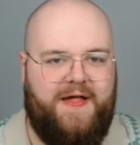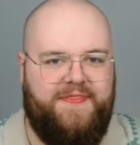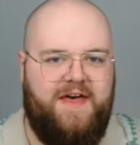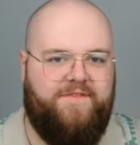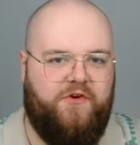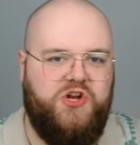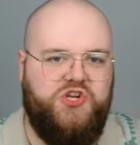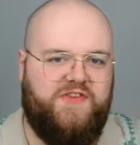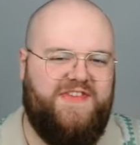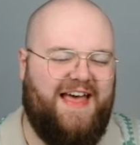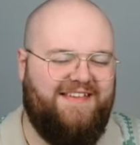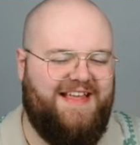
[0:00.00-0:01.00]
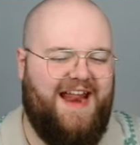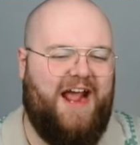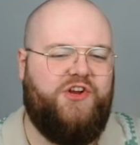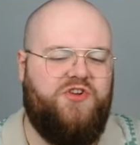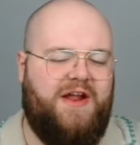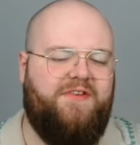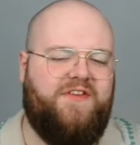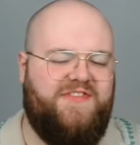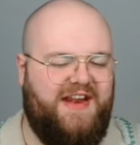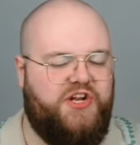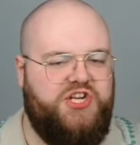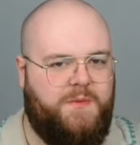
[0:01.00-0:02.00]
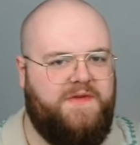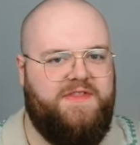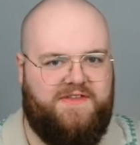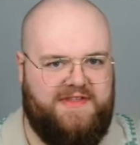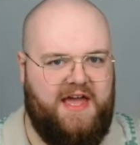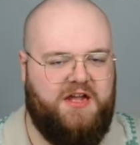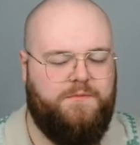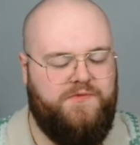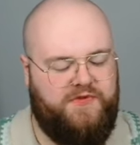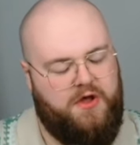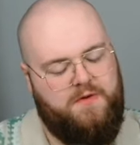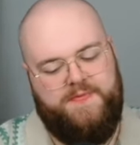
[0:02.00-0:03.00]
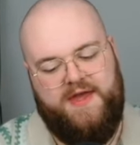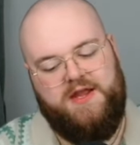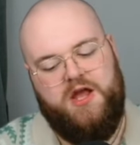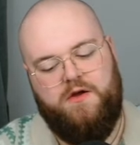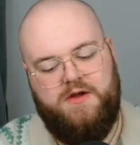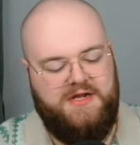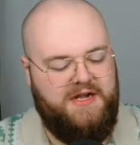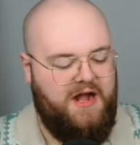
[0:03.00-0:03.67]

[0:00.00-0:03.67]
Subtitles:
and therefore it just has that extra level of synergy with this deck. So, there you go.